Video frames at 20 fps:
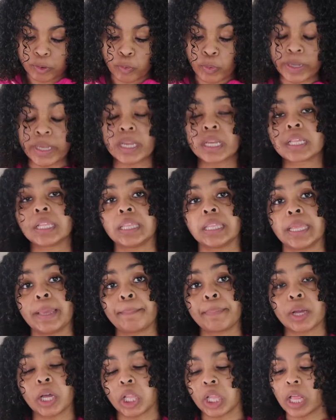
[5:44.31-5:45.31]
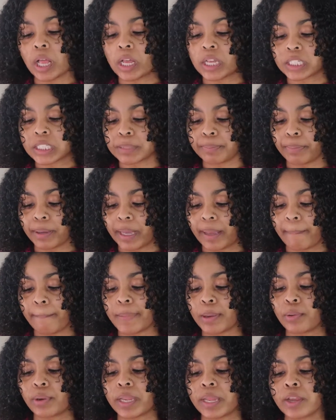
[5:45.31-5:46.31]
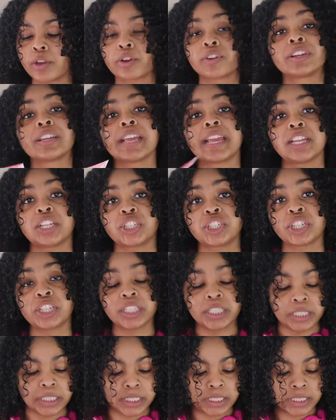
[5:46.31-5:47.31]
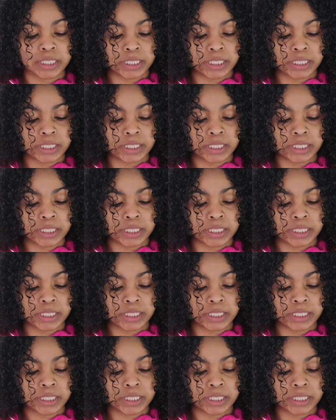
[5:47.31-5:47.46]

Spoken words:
Quick Lip Gloss by Beauty Creations.